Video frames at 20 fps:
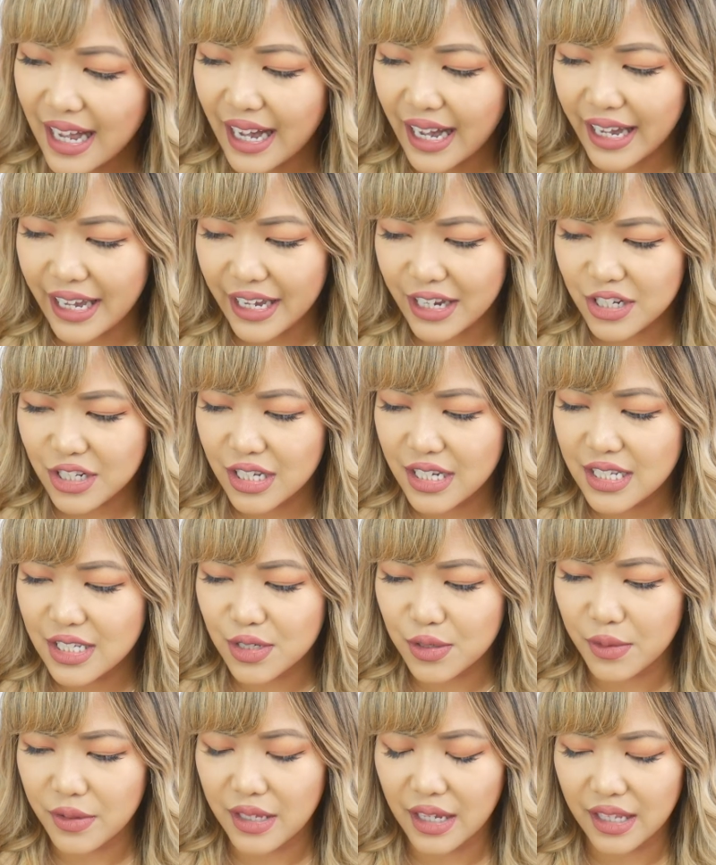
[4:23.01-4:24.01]
I actually
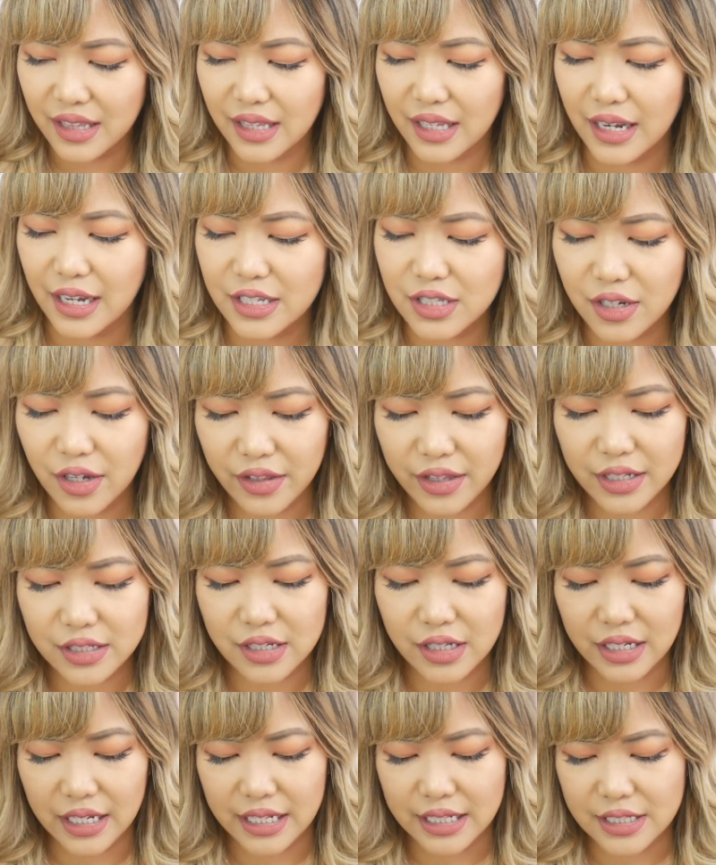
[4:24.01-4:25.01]
do think that I saw these
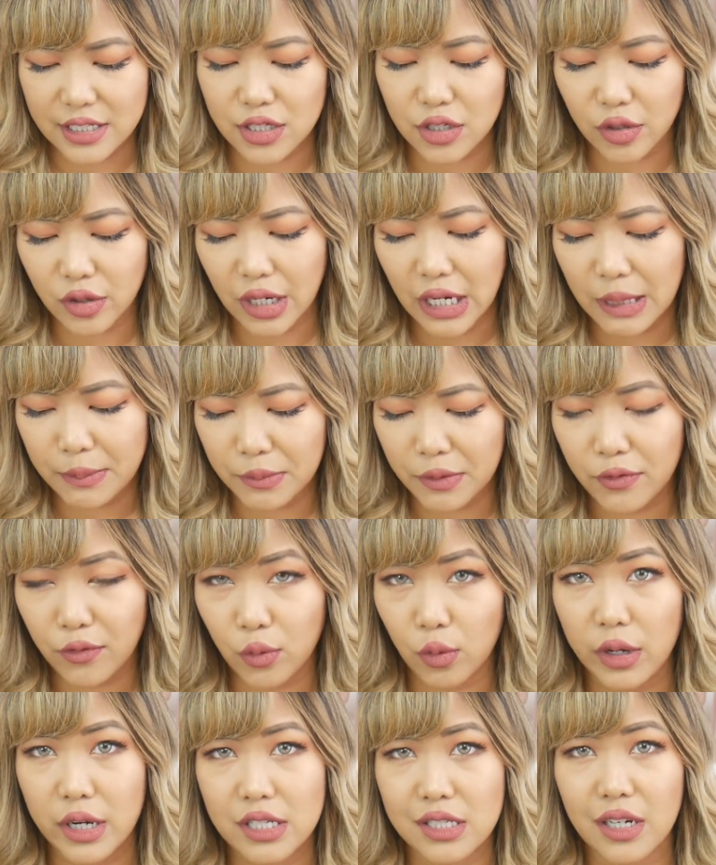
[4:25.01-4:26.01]
on Instagram
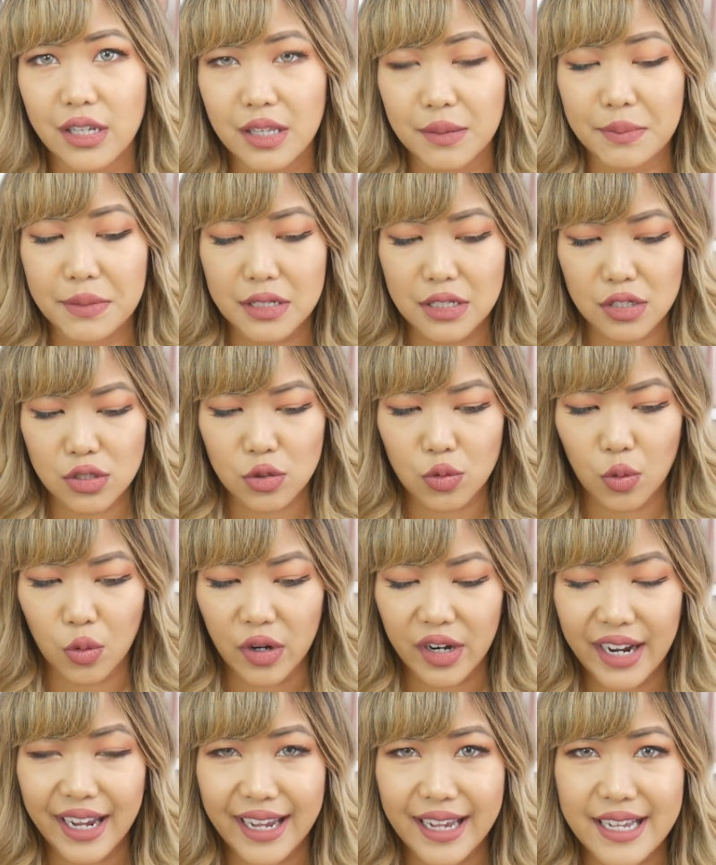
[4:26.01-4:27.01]
before I saw them in
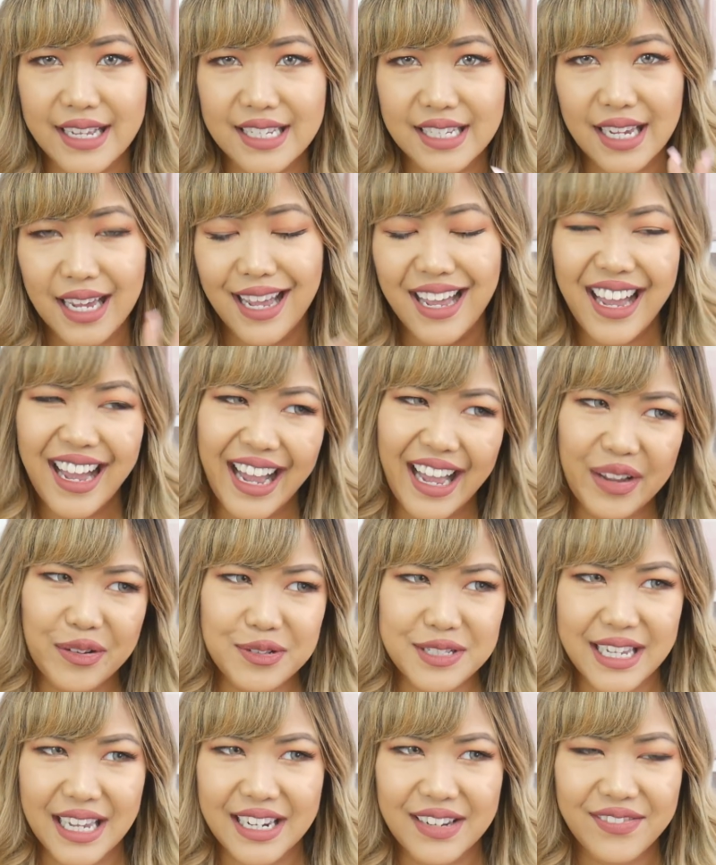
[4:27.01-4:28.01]
store, and I
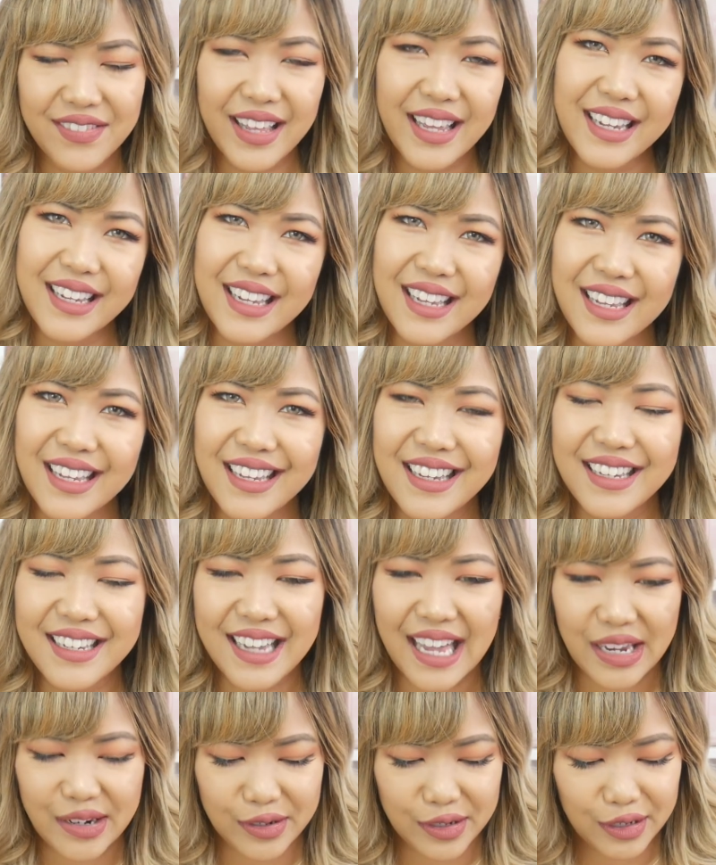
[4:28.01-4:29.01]
was kind of I
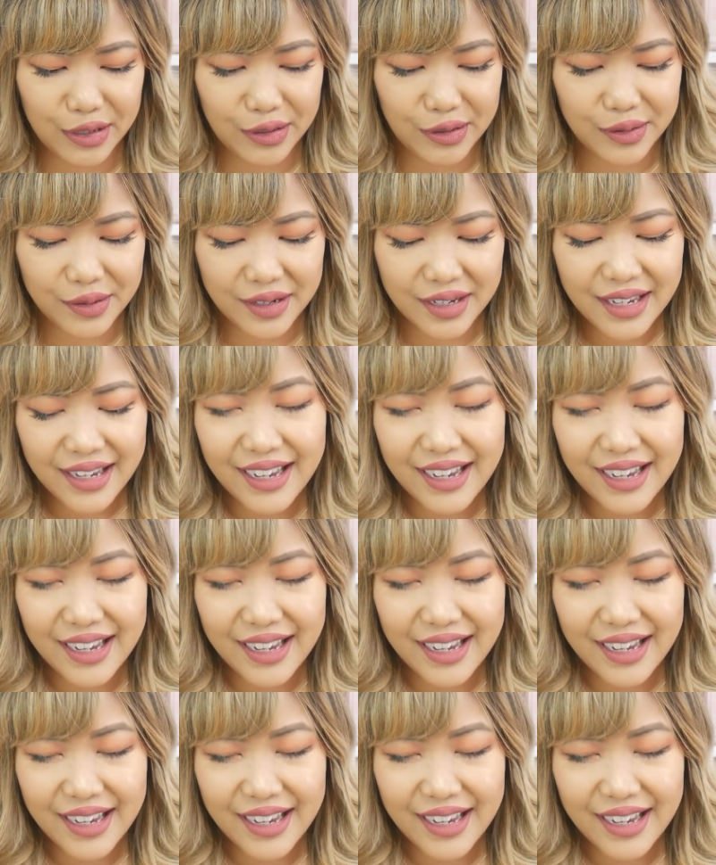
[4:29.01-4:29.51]
don't know.